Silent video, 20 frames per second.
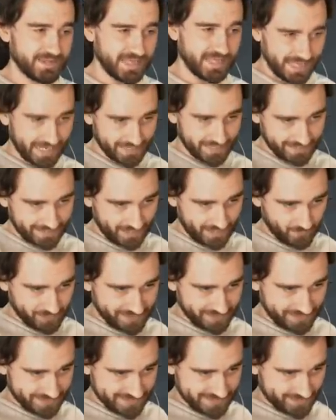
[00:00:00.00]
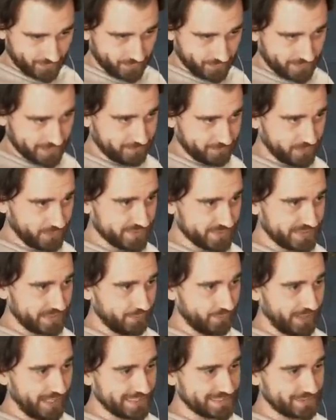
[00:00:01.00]
and now we can start producing a
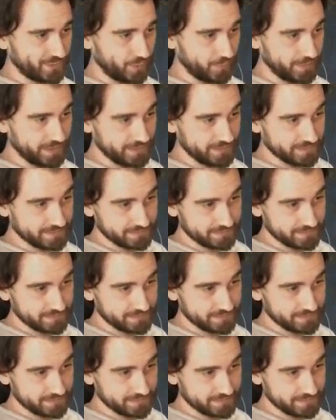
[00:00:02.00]
rat army.